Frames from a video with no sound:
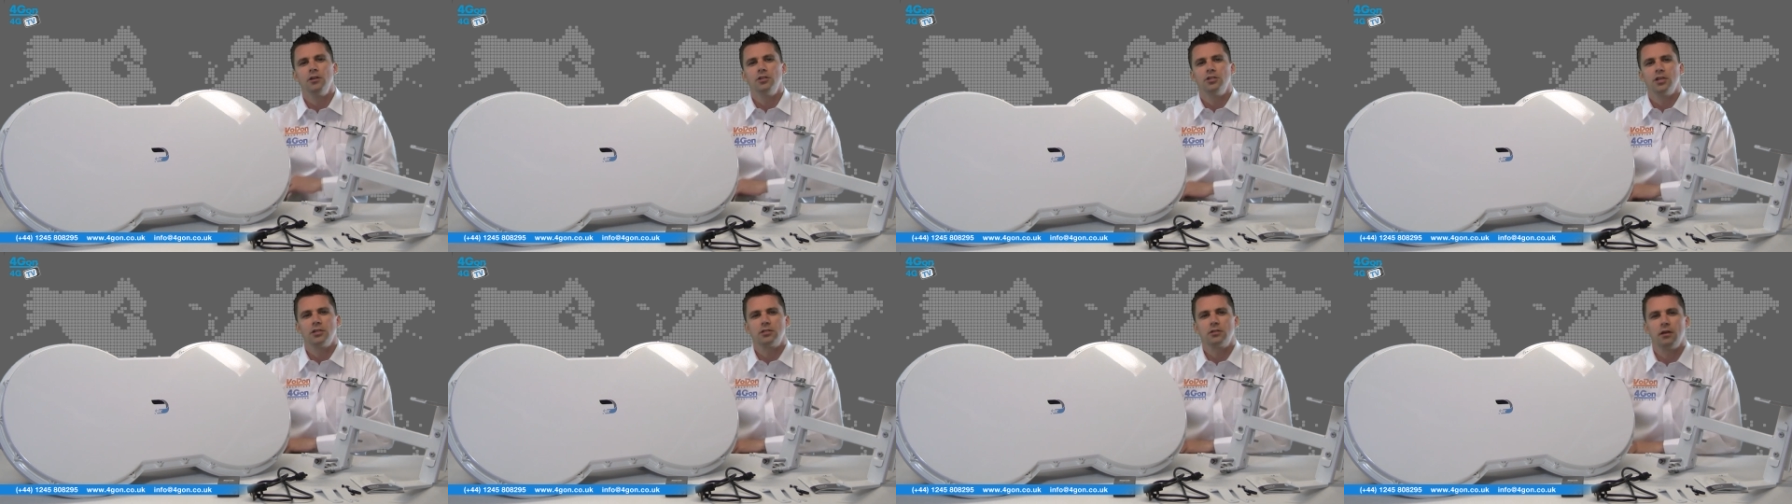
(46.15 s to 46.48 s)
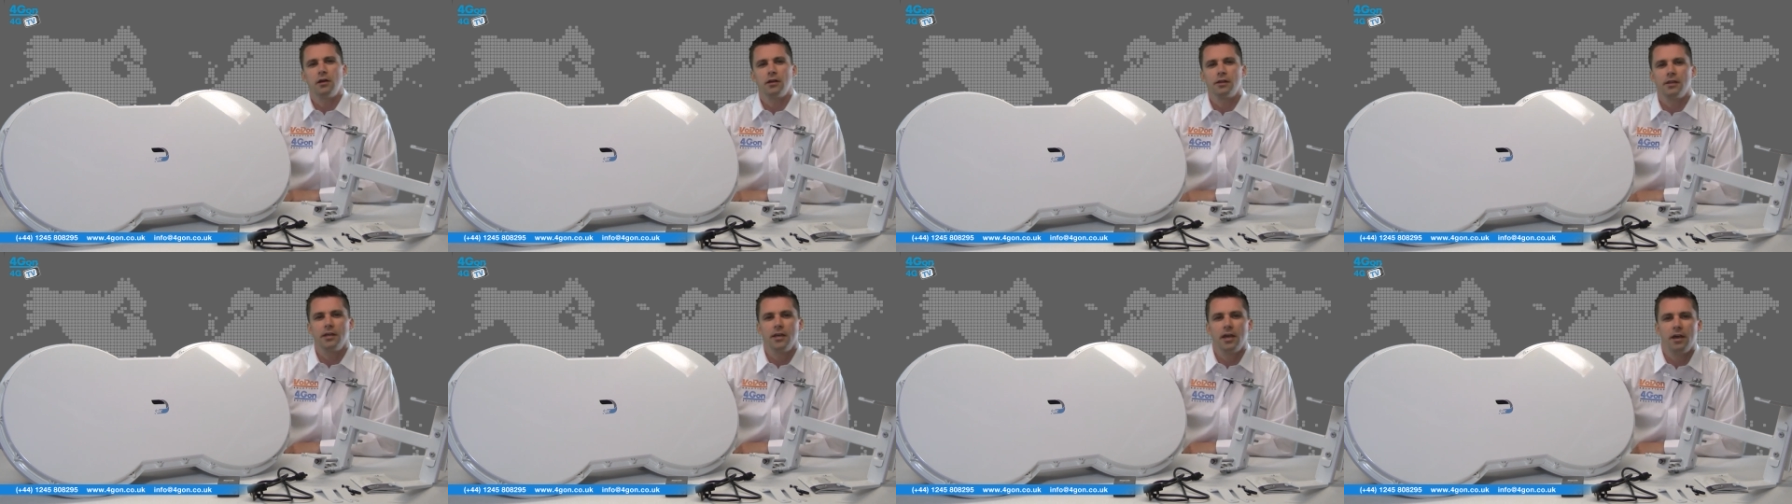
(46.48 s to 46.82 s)
Just
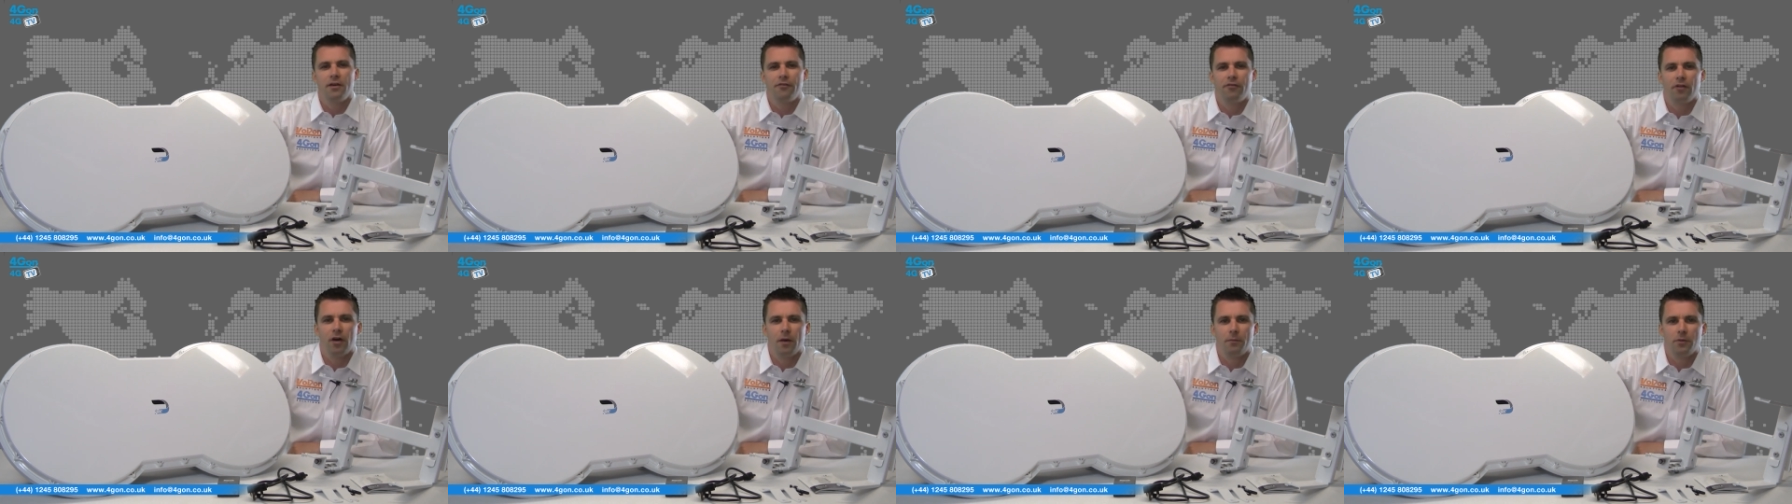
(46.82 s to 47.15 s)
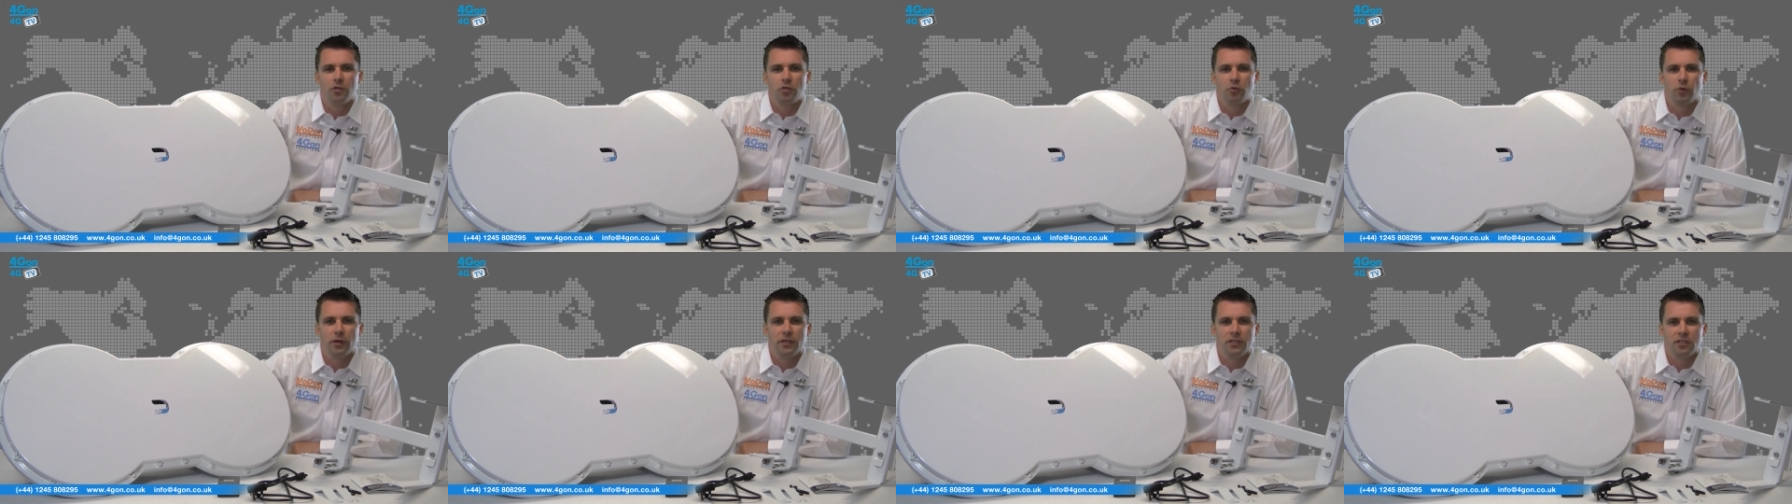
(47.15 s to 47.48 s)
like the
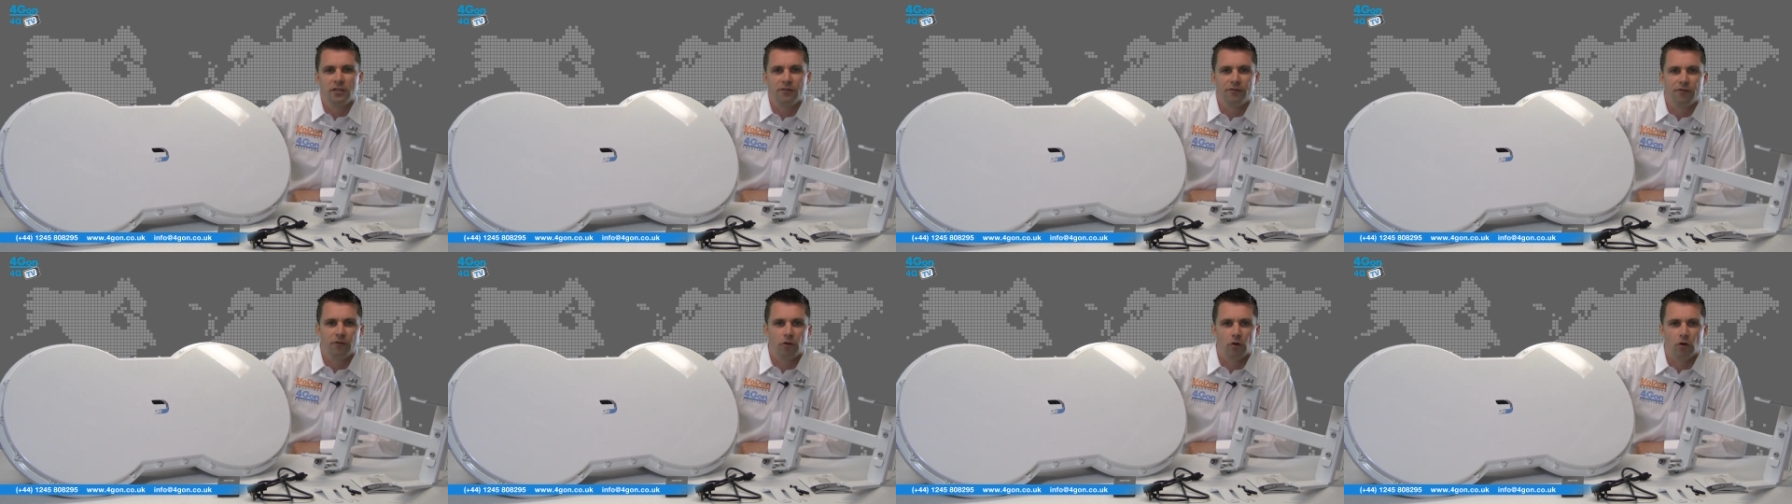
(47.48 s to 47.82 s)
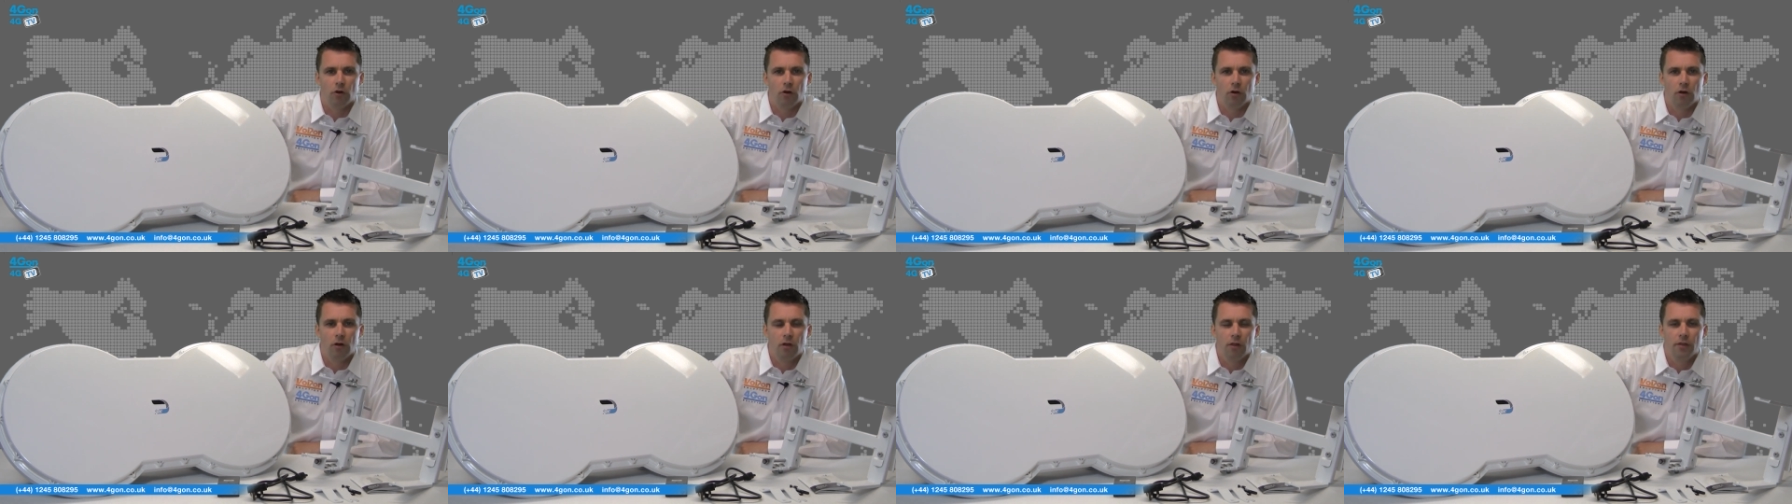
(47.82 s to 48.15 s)
AirFiber
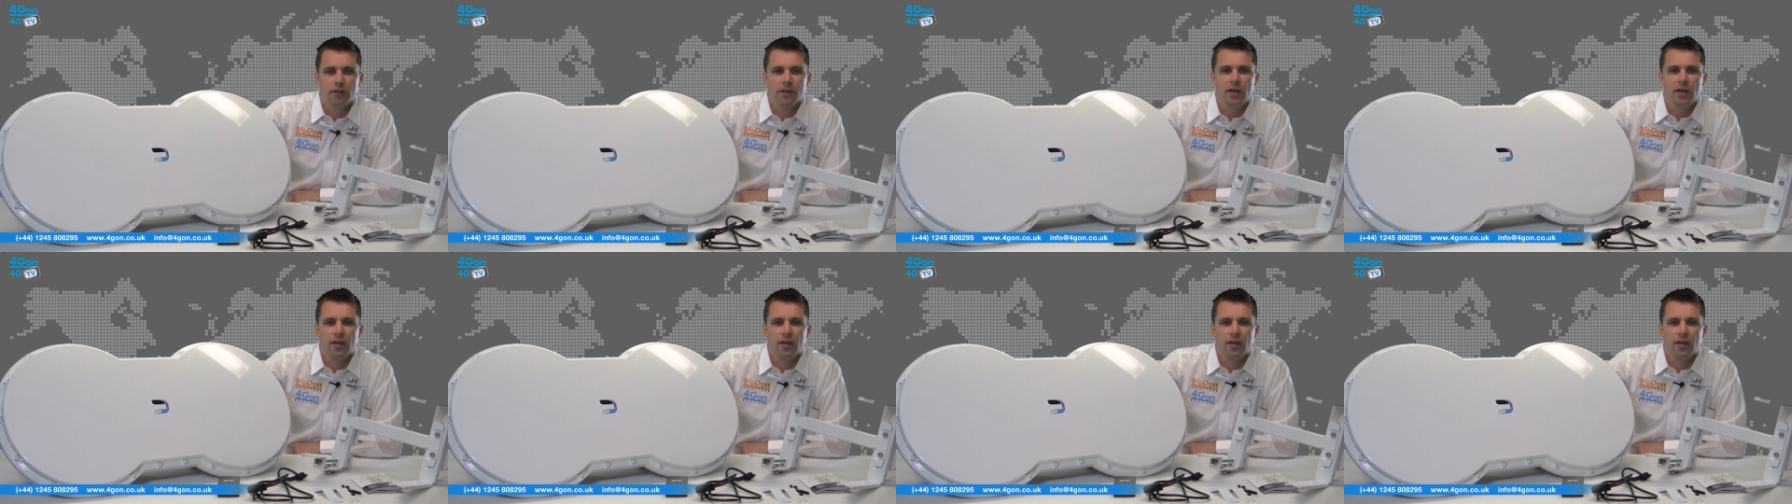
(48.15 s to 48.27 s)
24,